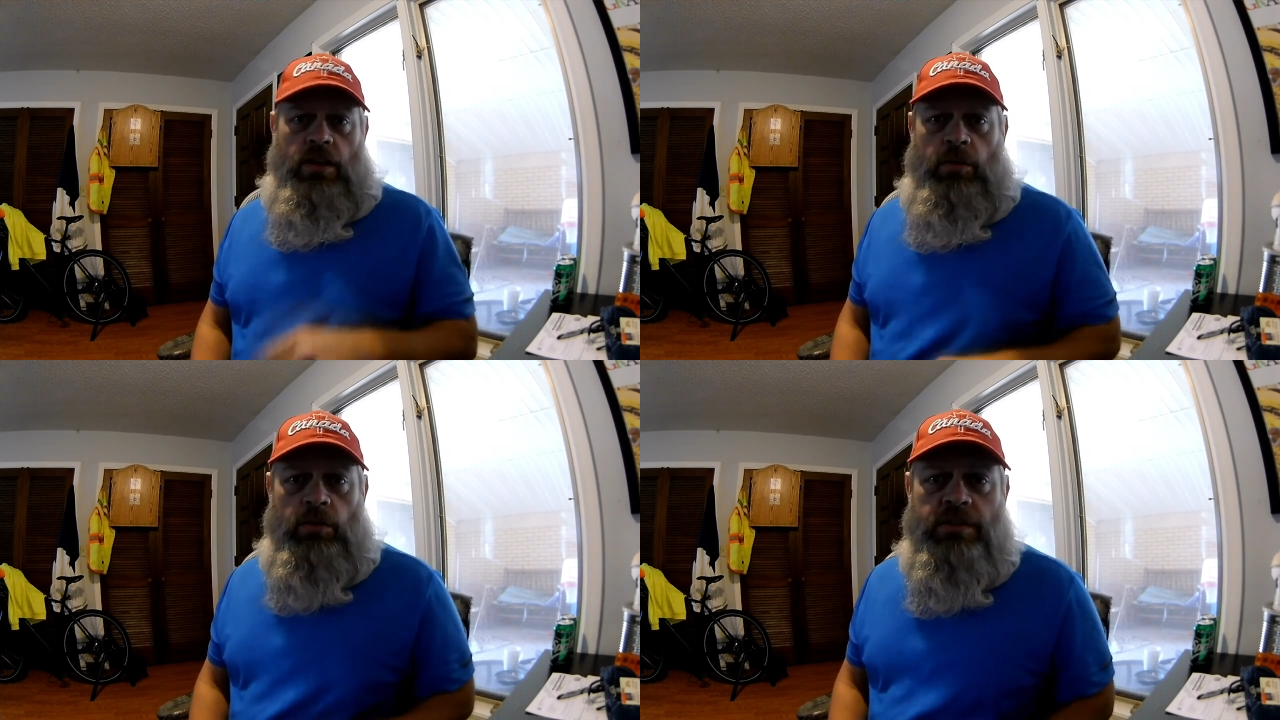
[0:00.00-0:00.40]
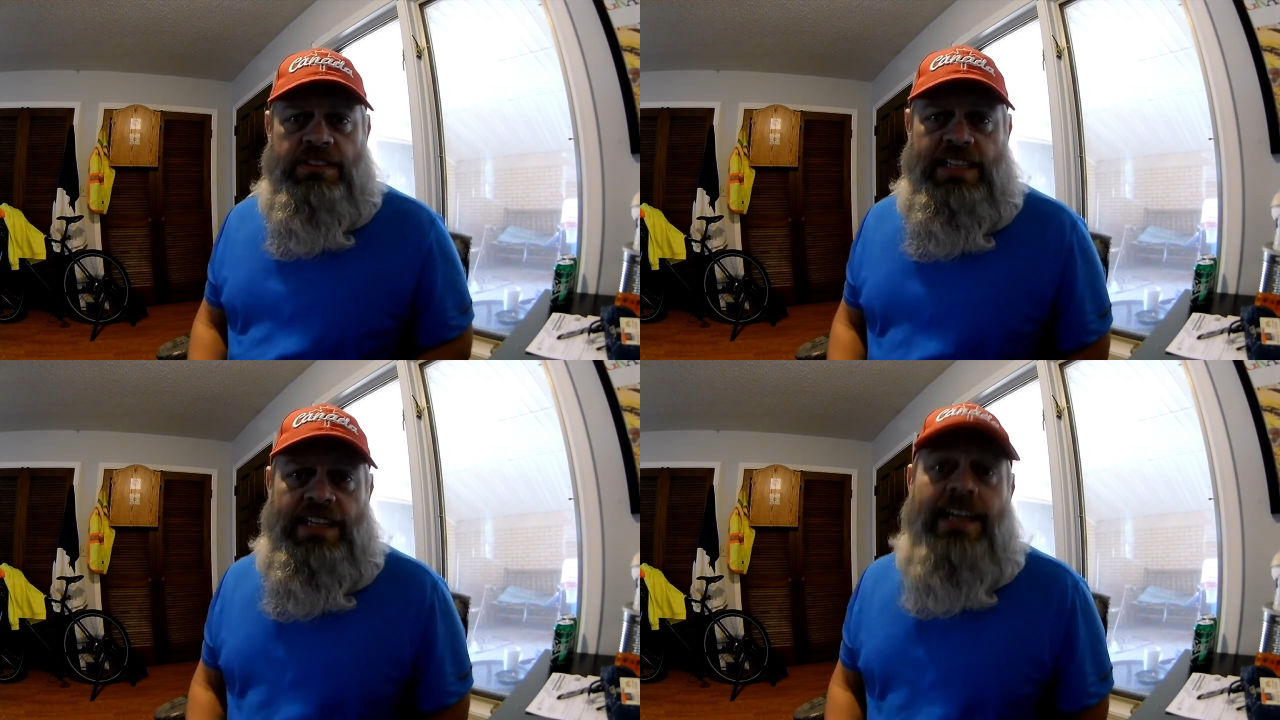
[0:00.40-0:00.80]
We'll
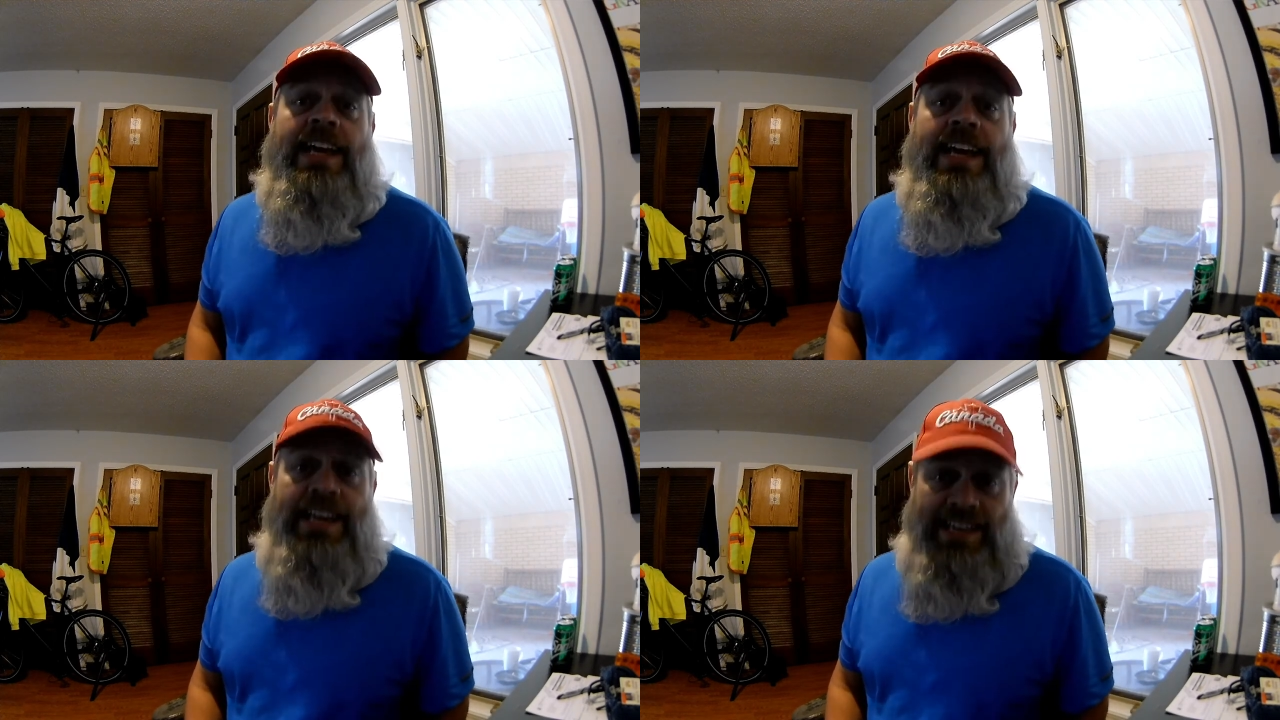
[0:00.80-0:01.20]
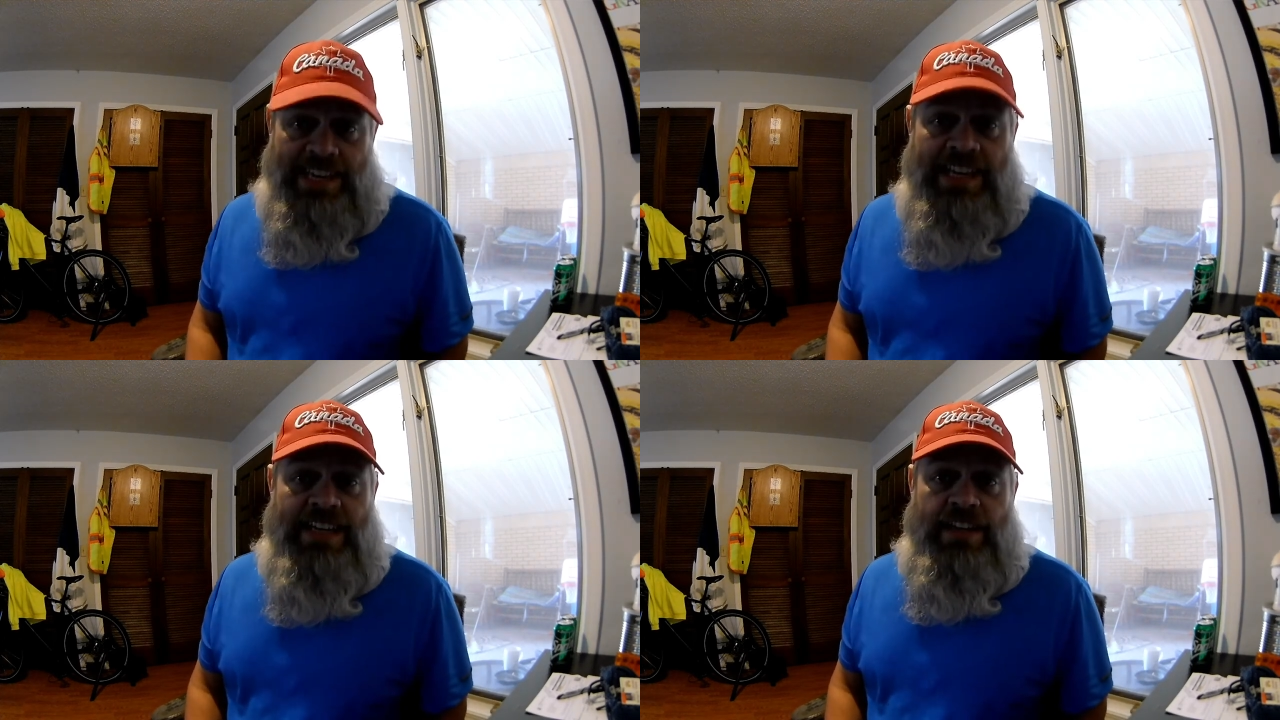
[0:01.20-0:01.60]
see you
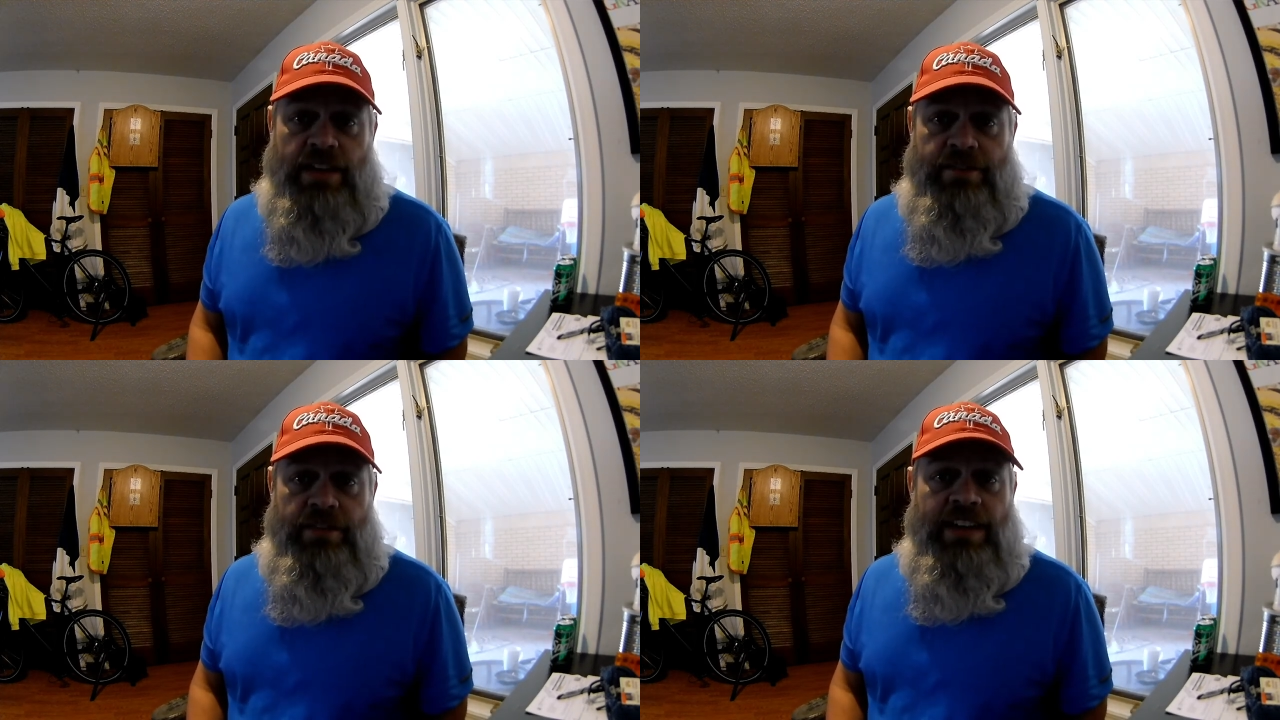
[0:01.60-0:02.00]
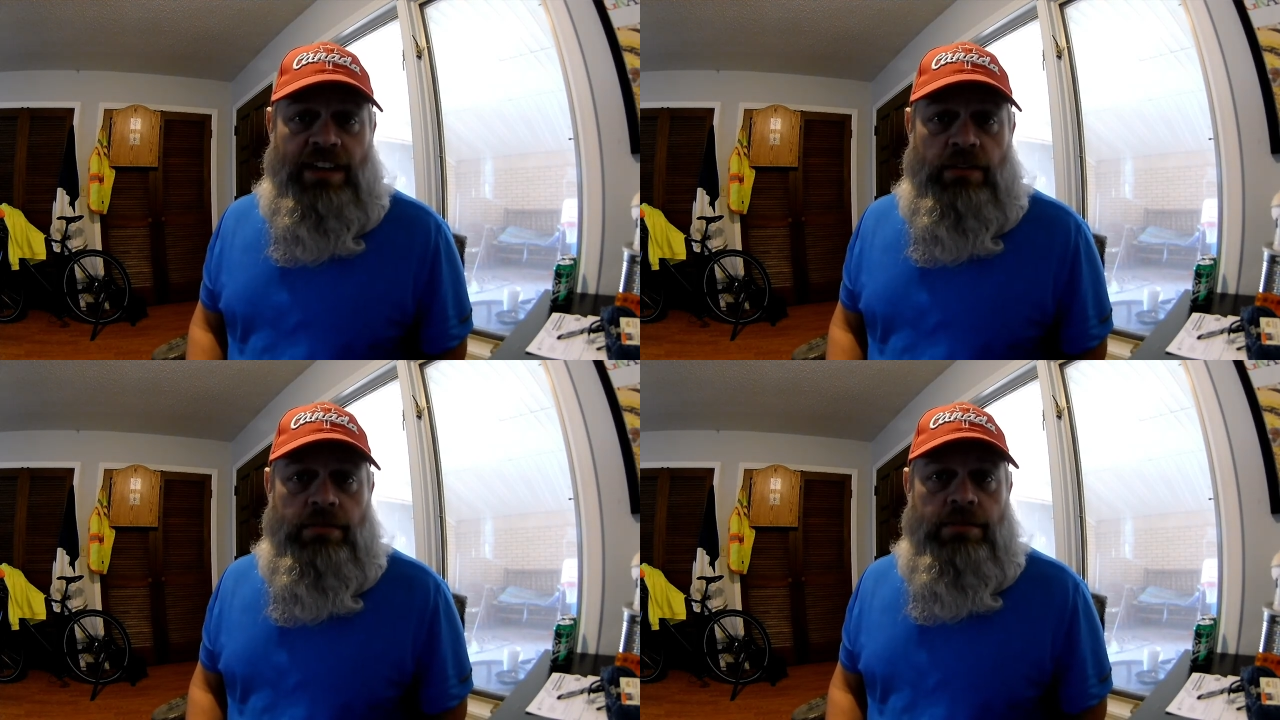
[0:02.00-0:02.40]
in another video.